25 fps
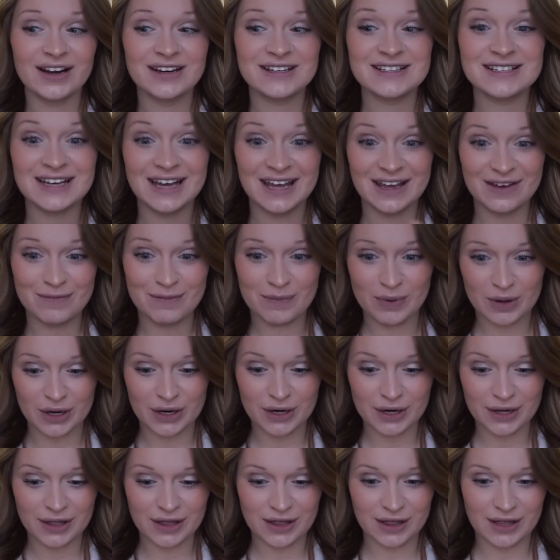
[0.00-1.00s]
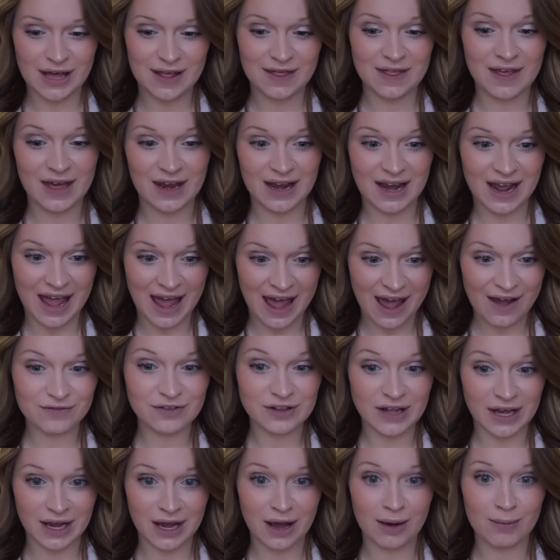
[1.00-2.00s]
to give birth, and then
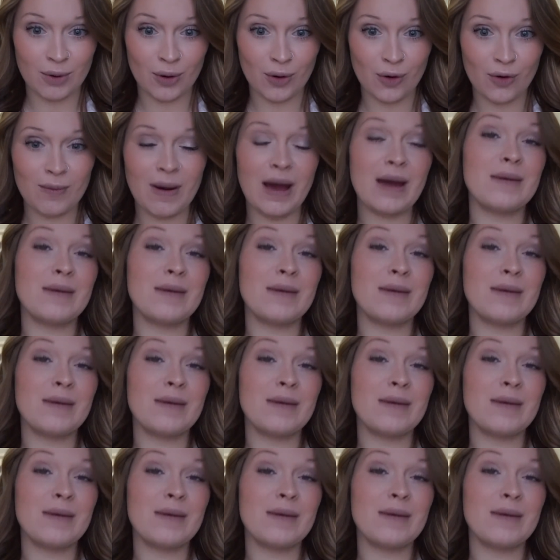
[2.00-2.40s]
after come home,